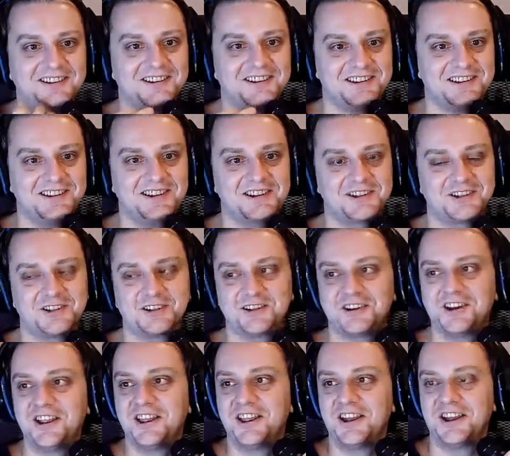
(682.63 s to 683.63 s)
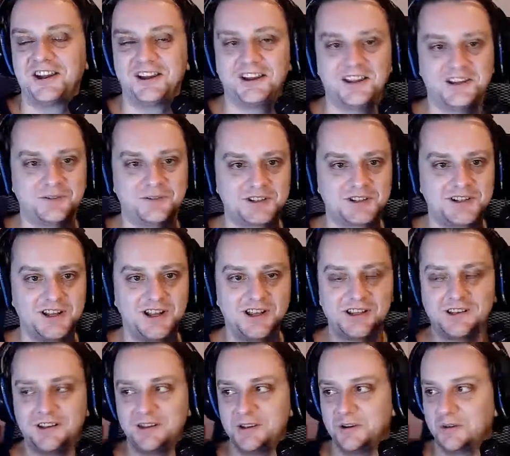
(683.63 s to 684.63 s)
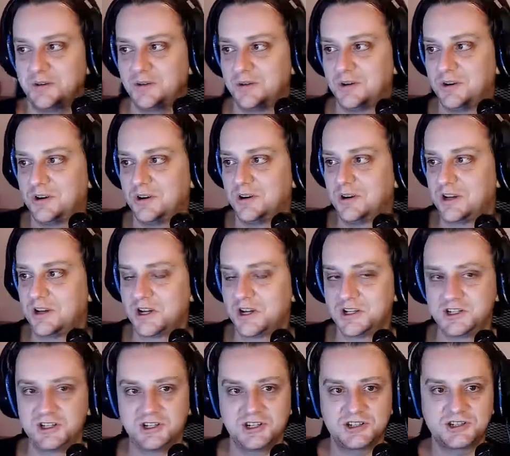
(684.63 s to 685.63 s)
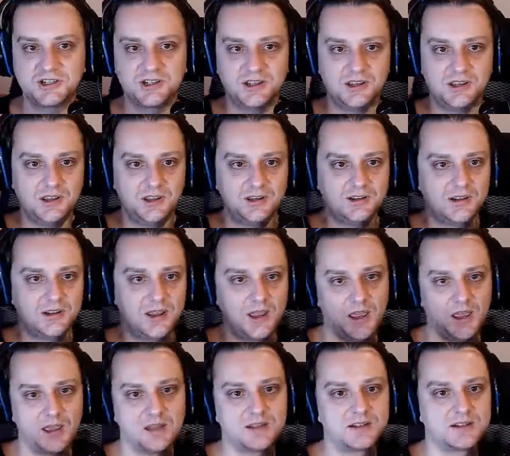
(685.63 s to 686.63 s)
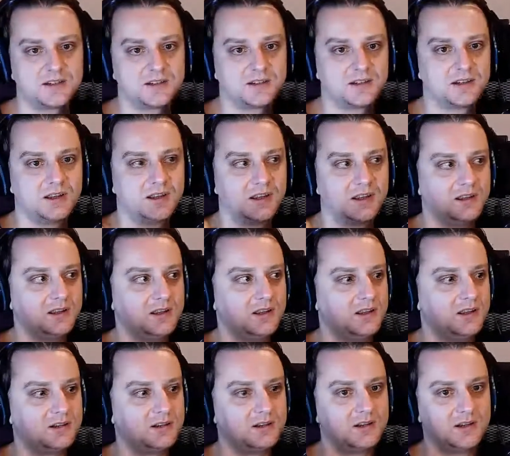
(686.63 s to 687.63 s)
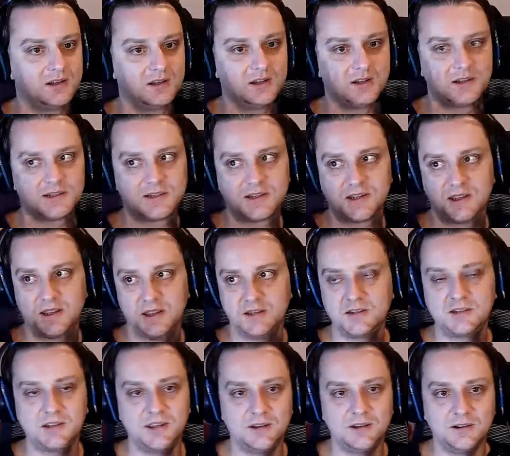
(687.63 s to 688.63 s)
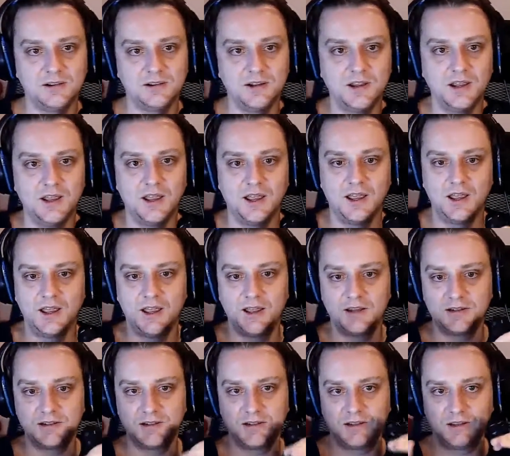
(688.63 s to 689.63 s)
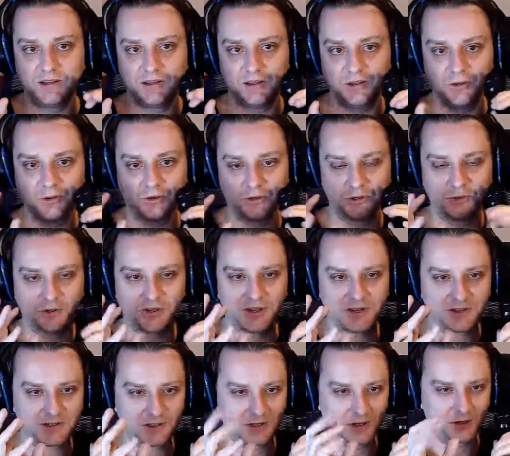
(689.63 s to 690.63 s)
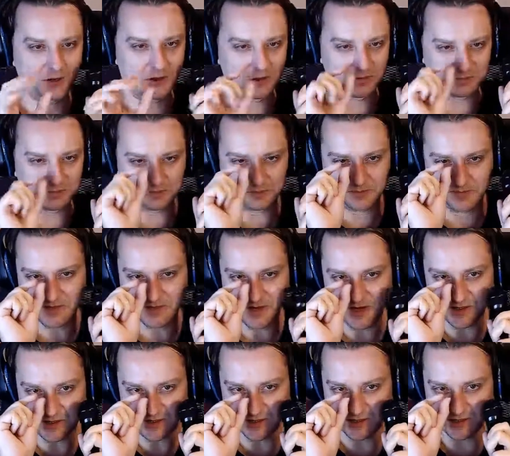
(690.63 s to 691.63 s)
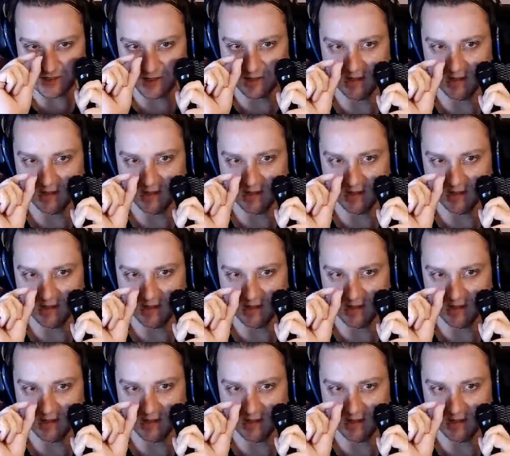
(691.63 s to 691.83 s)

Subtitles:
Yeah, sure. It was like you are just an ant in the anthill, and you get your tiny